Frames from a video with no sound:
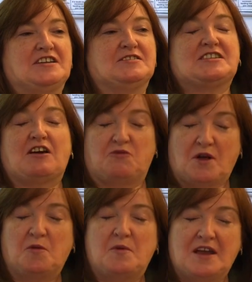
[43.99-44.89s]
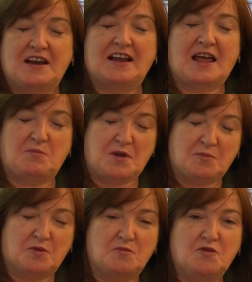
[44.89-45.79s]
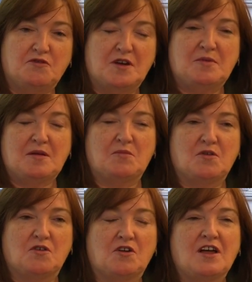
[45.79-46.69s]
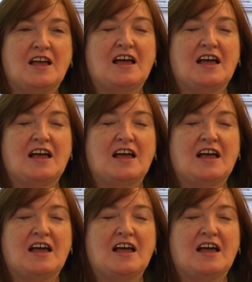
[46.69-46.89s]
in staff well-being and getting people moving a bit more,